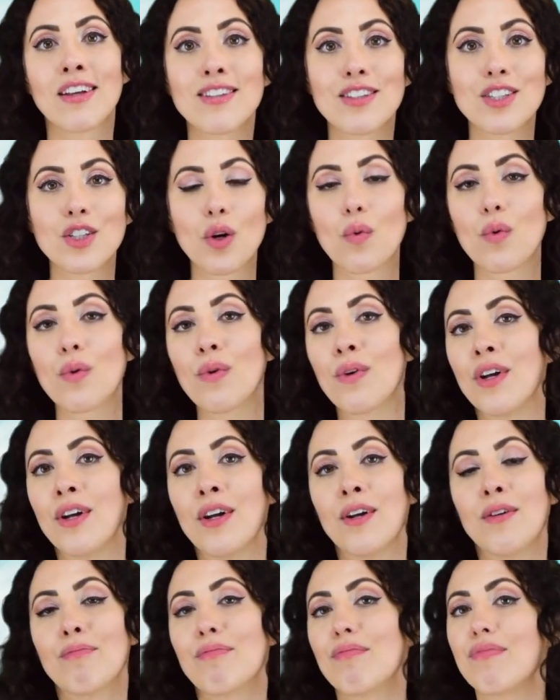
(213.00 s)
So
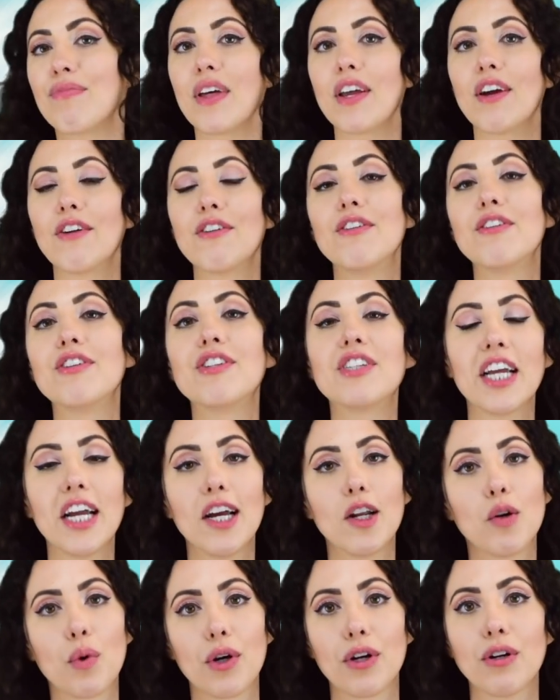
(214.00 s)
they
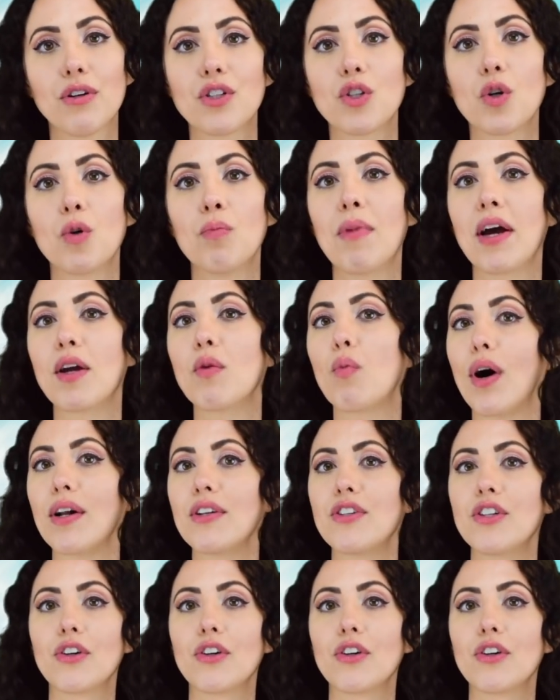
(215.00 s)
understand where your soul might want